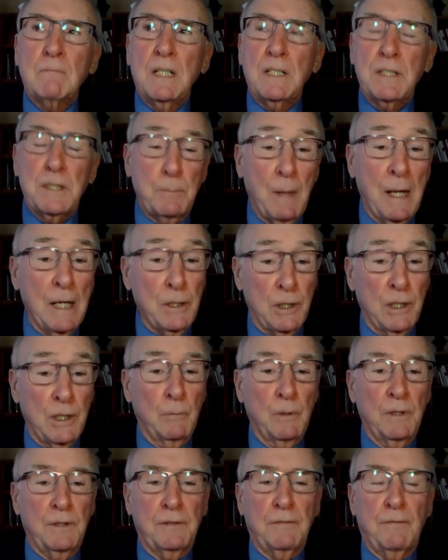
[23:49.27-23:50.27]
especially
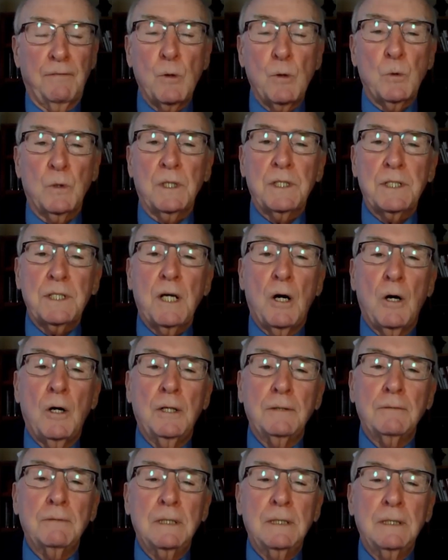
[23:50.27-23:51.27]
with a focus
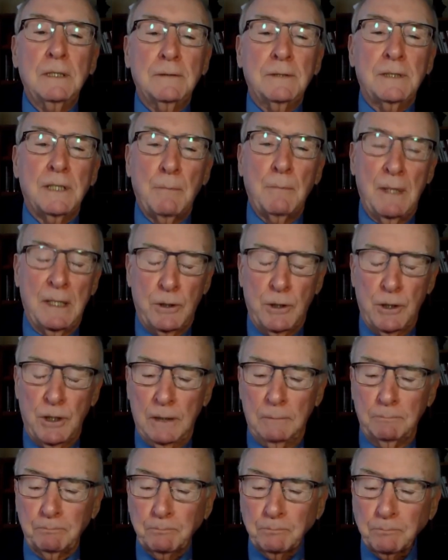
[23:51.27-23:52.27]
on
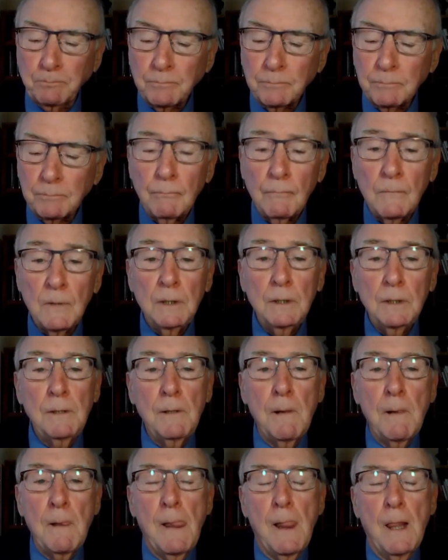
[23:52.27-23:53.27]
dementia.
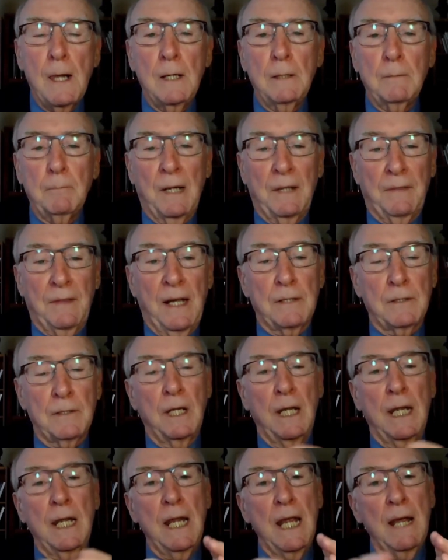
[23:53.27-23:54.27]
But that
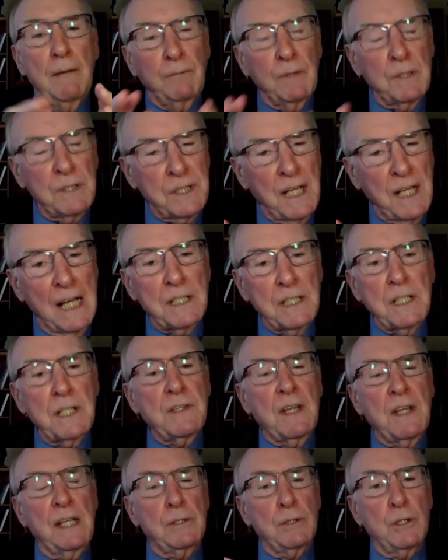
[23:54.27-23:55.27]
he
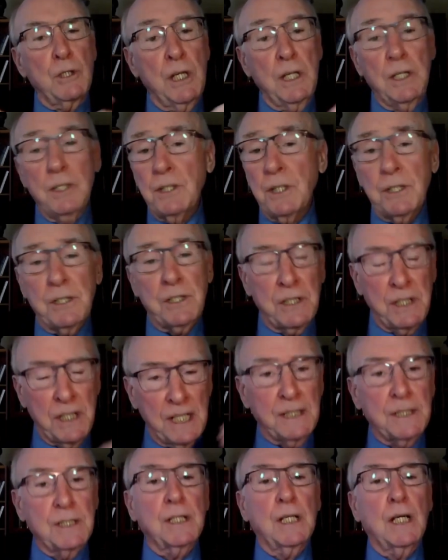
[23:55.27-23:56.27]
emphasizes that Jesus
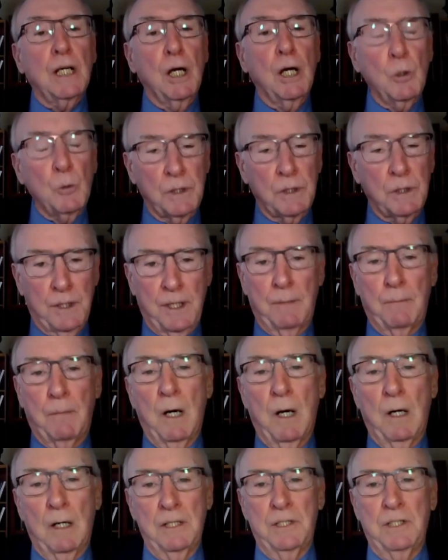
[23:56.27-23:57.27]
didn't go to the
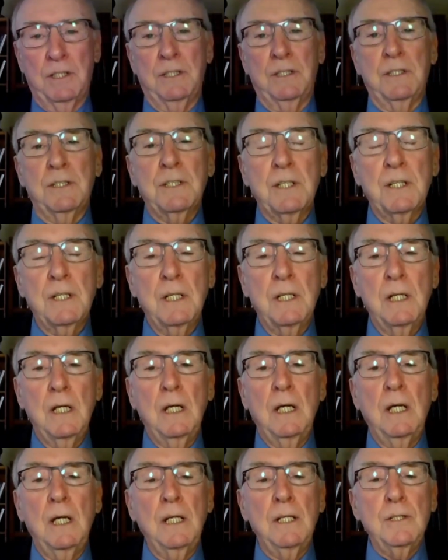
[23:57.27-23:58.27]
margins.
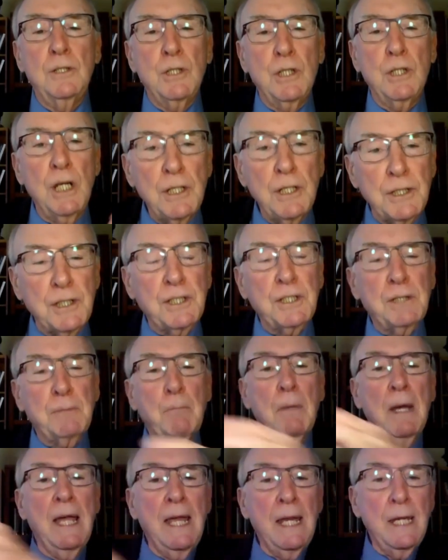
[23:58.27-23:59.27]
Jesus
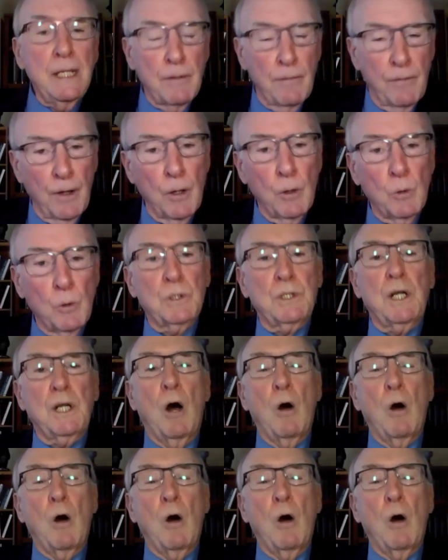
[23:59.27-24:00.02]
made those